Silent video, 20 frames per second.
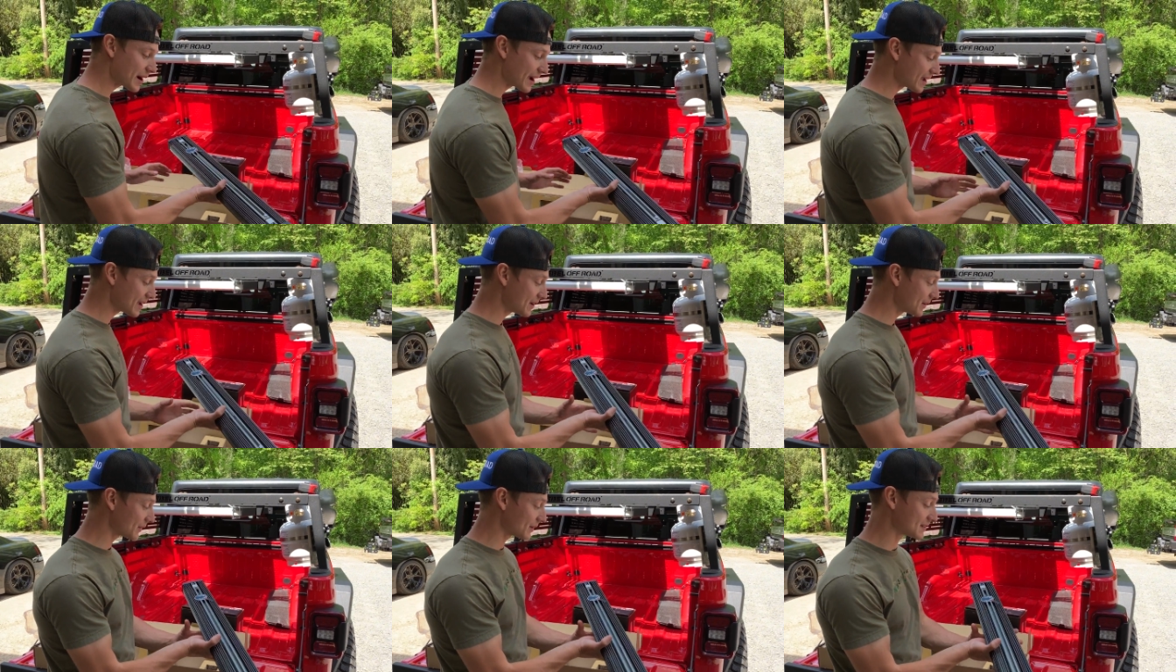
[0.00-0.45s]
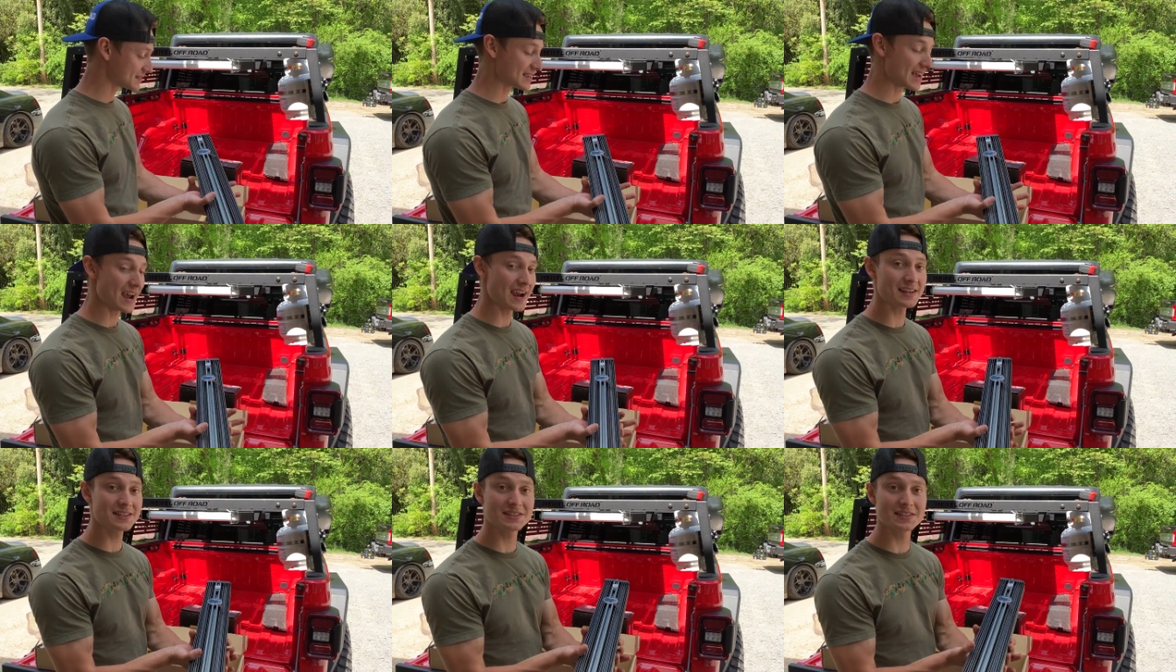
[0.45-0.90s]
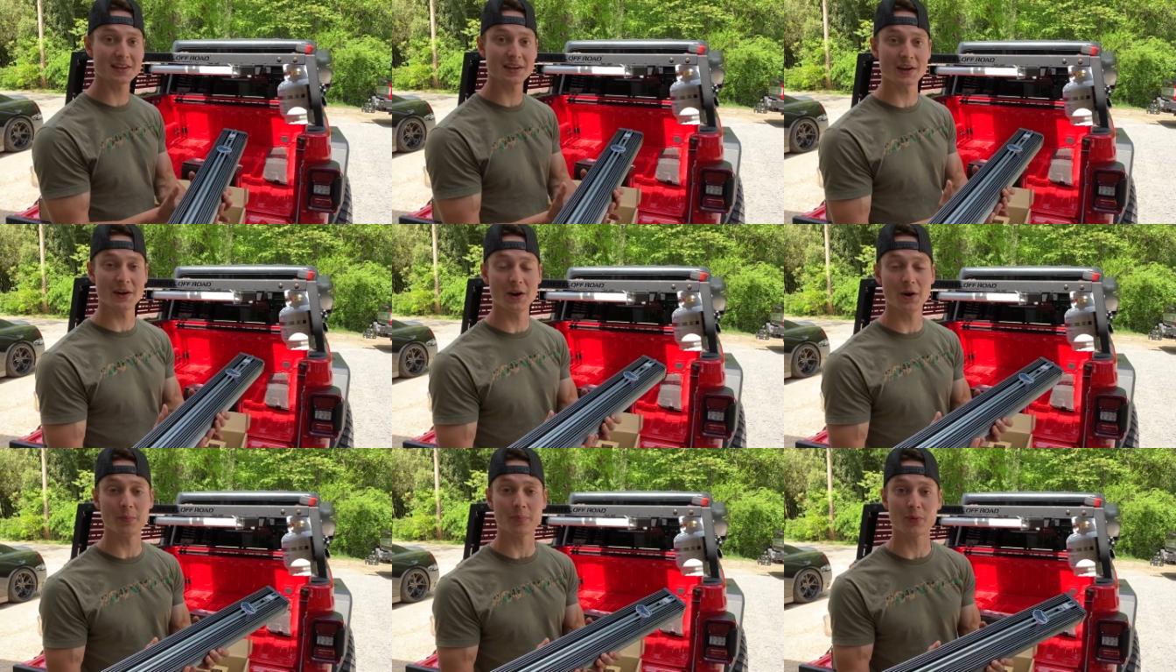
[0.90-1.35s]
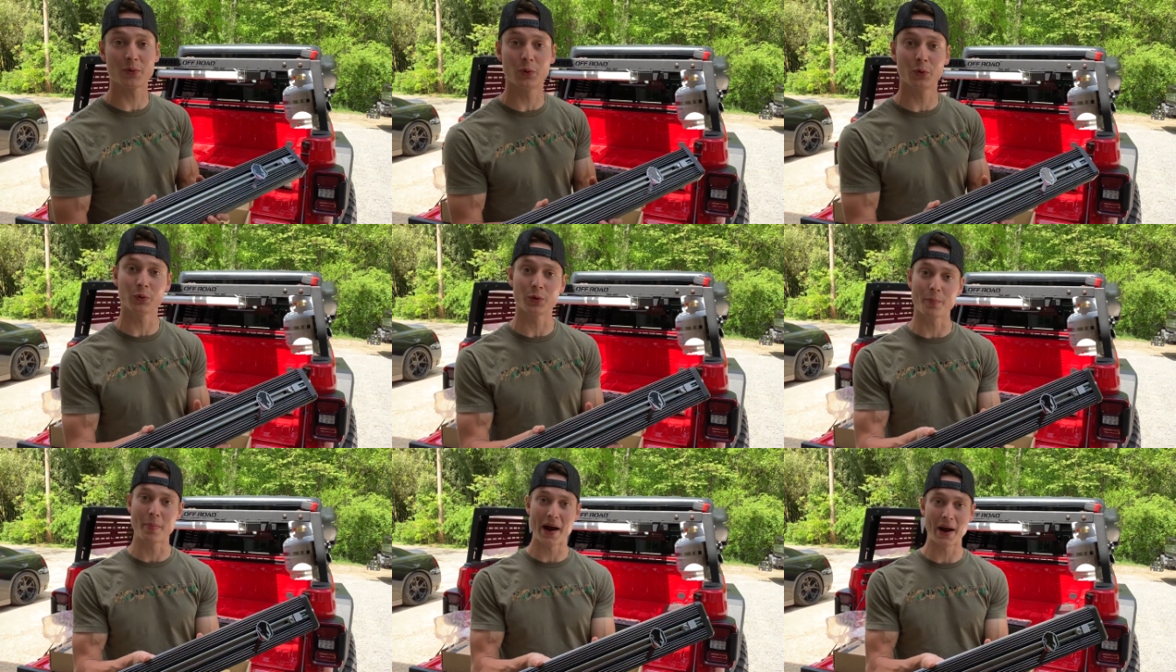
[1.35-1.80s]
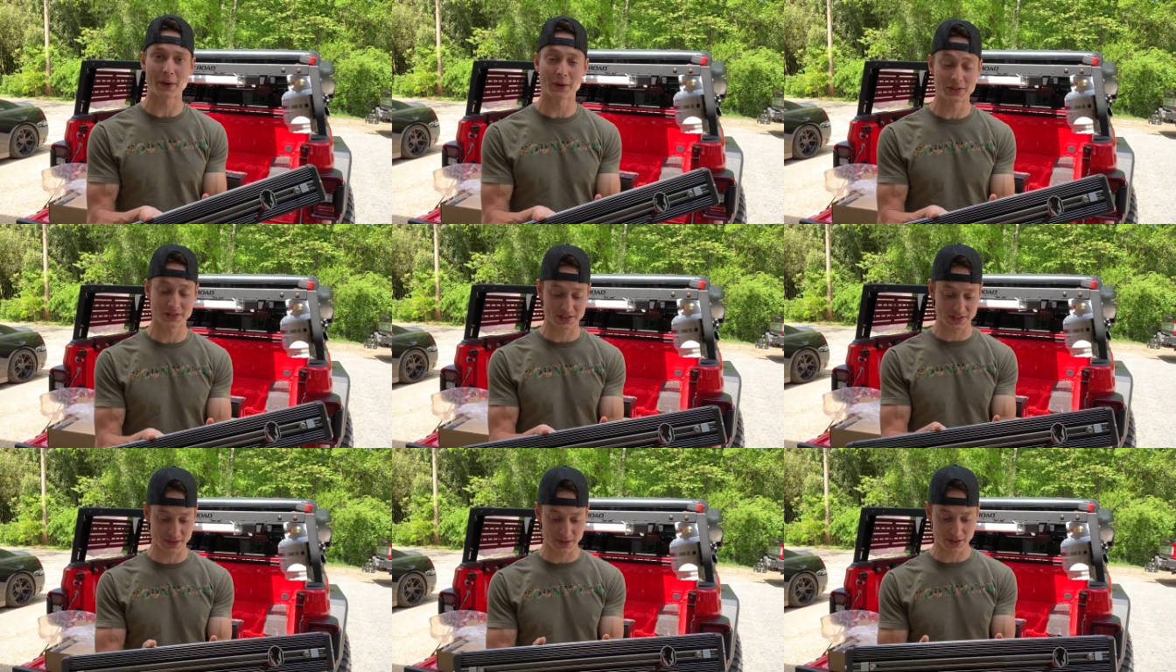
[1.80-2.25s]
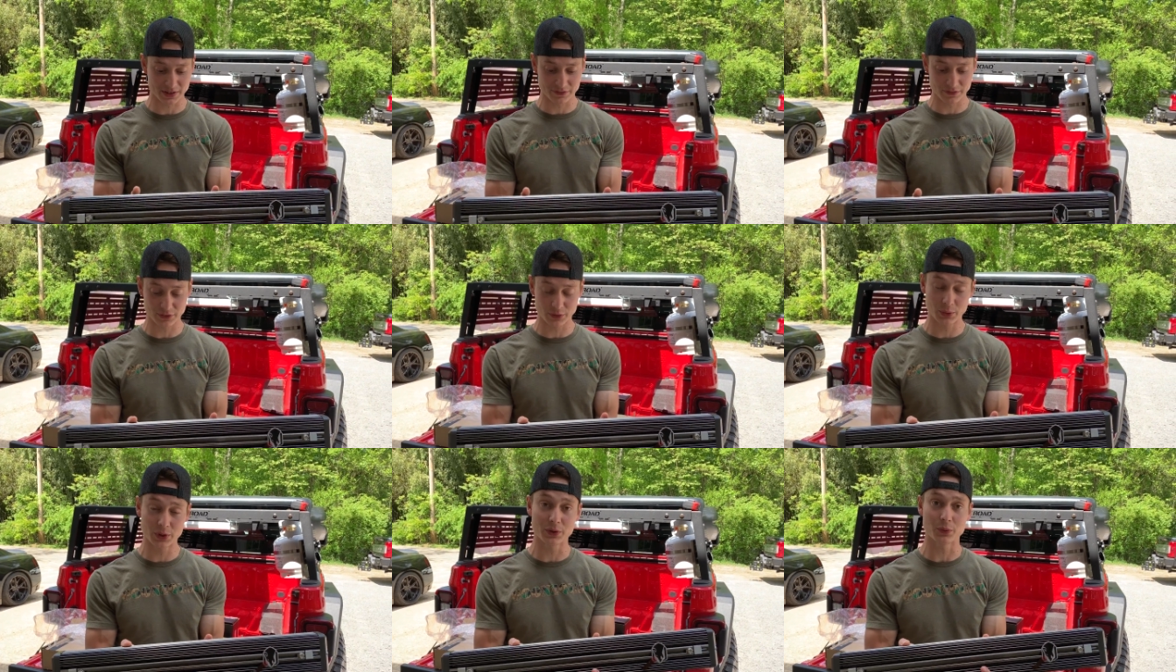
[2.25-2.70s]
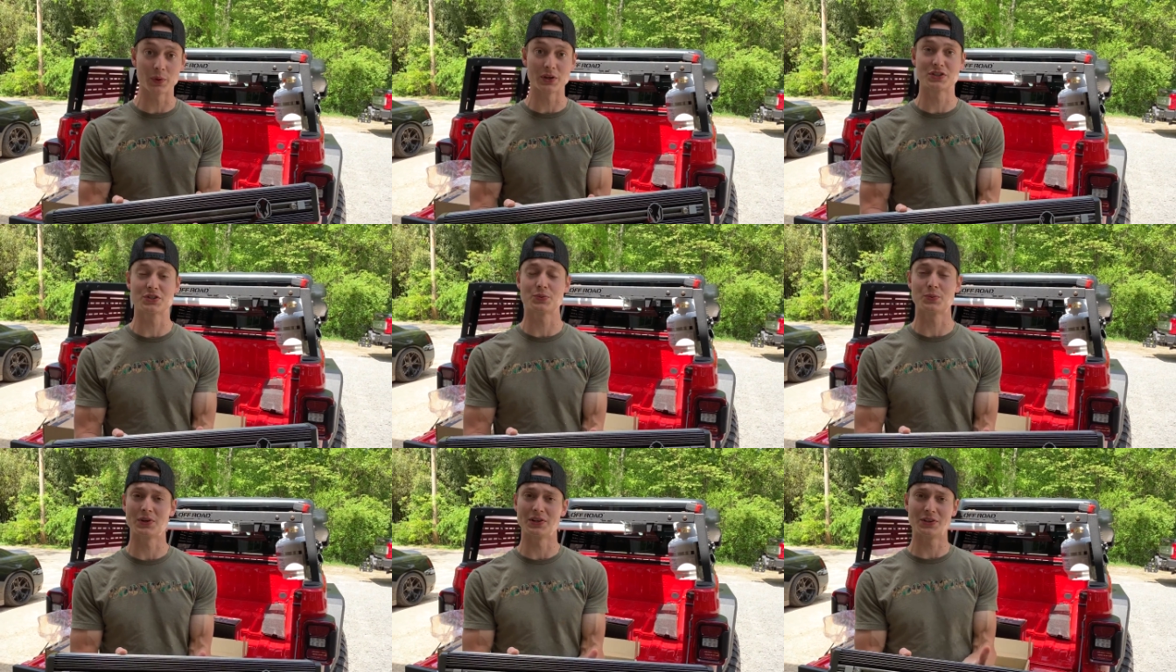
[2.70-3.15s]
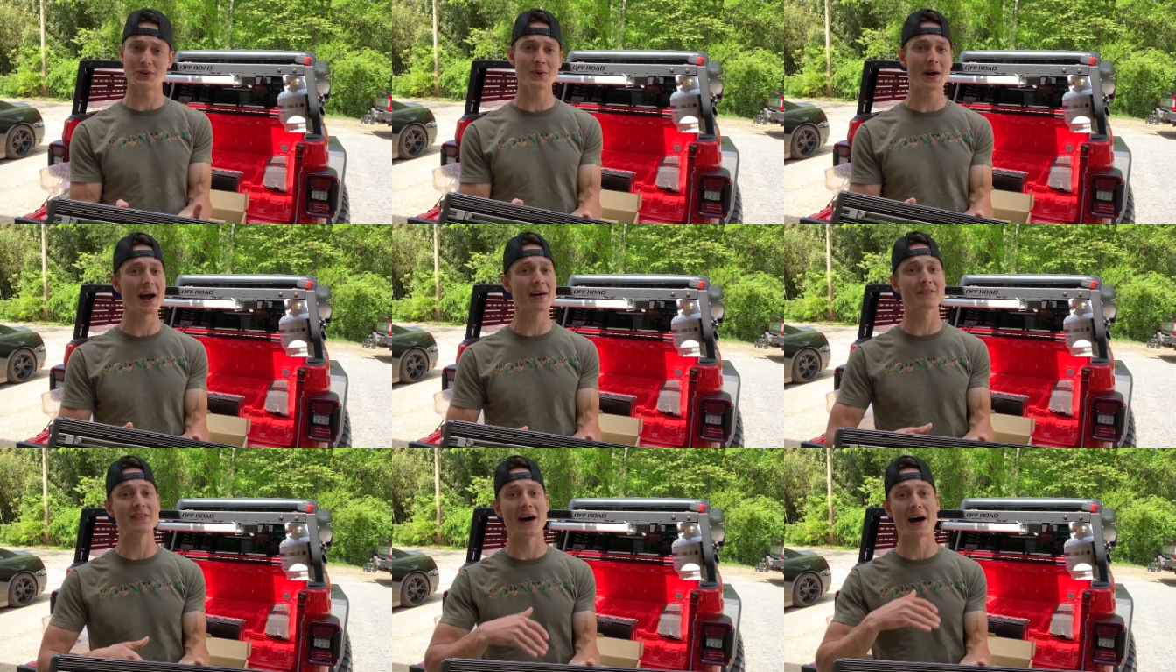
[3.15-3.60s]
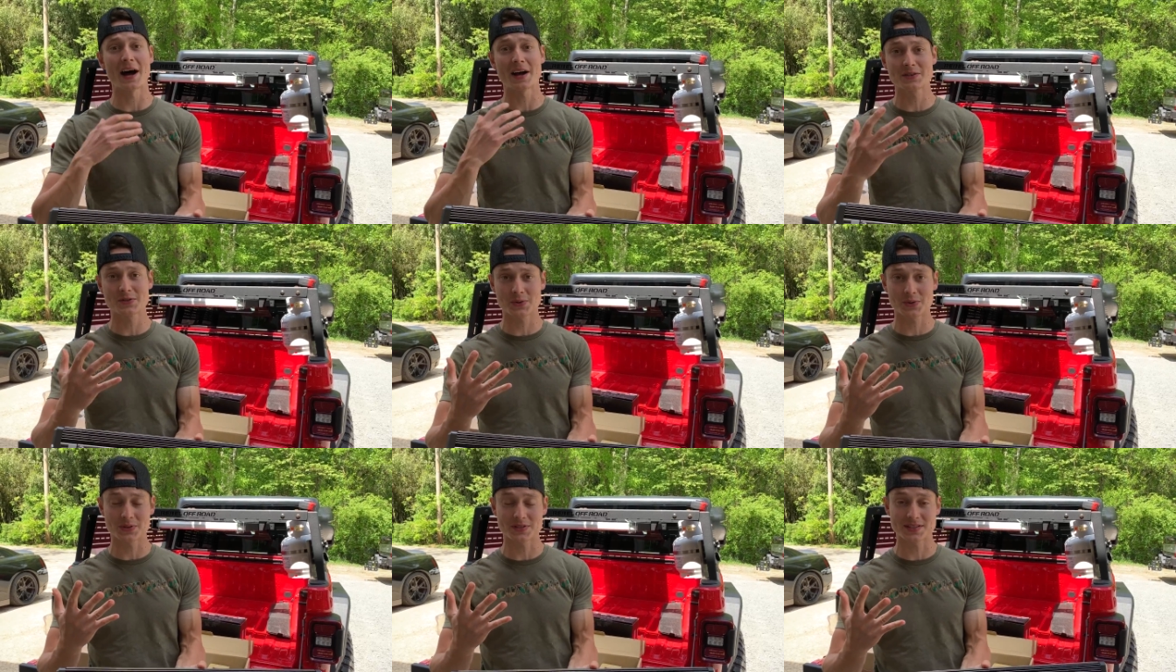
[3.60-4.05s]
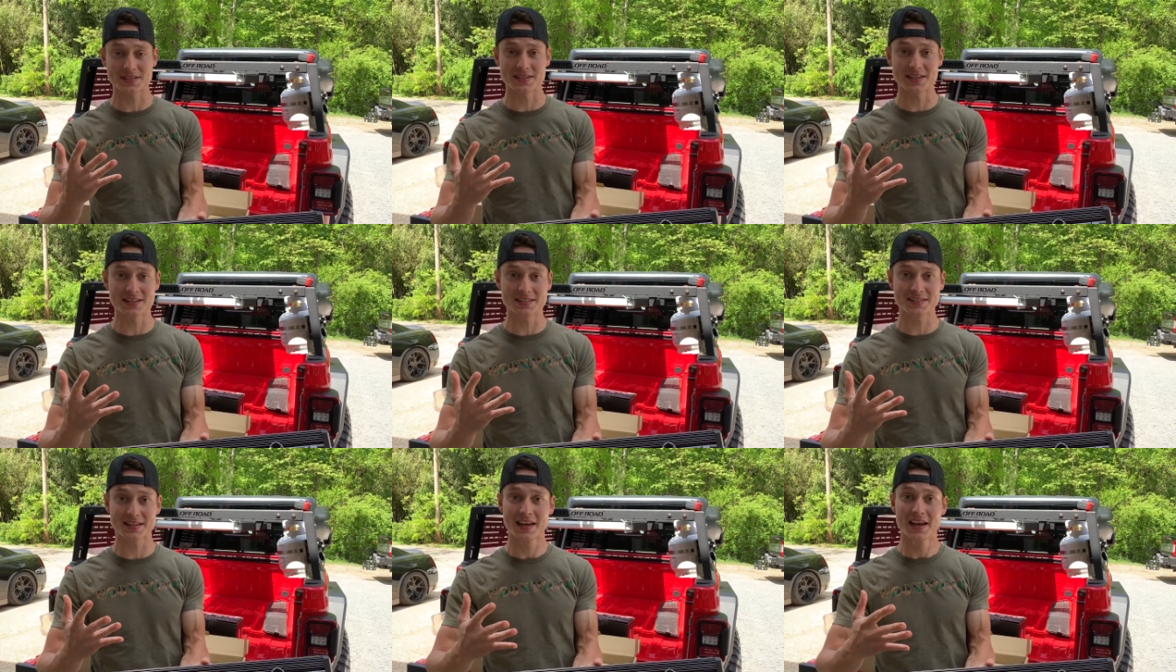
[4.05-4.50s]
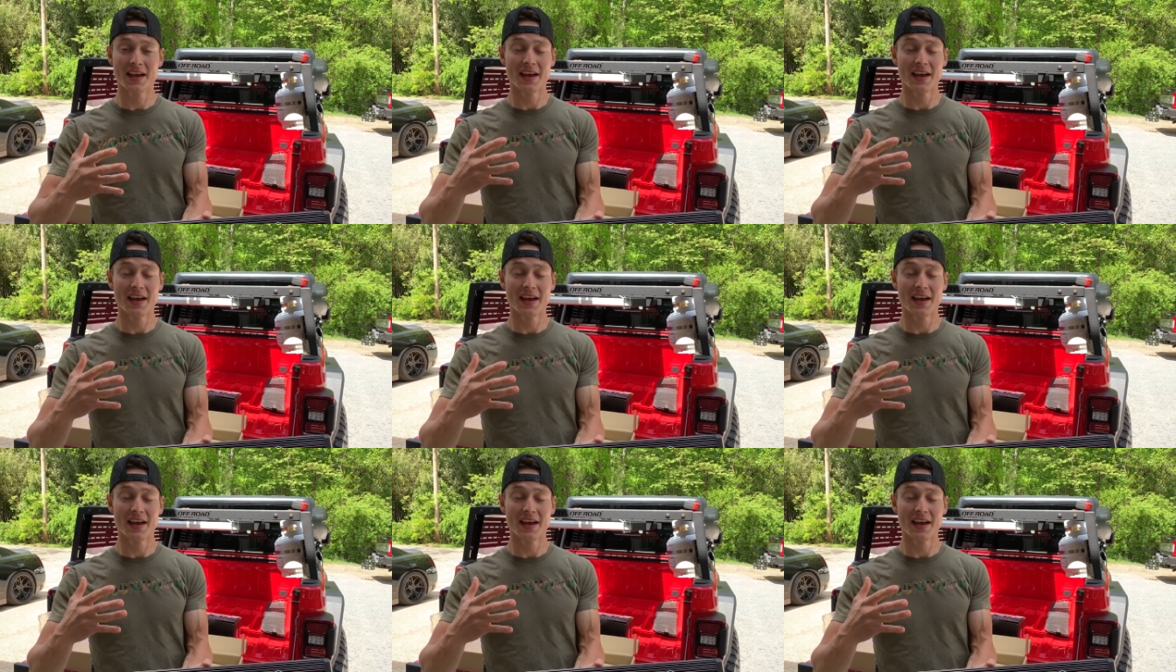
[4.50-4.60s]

right here is actually going to help cool the power steering fluid, which we do have the hydro assist.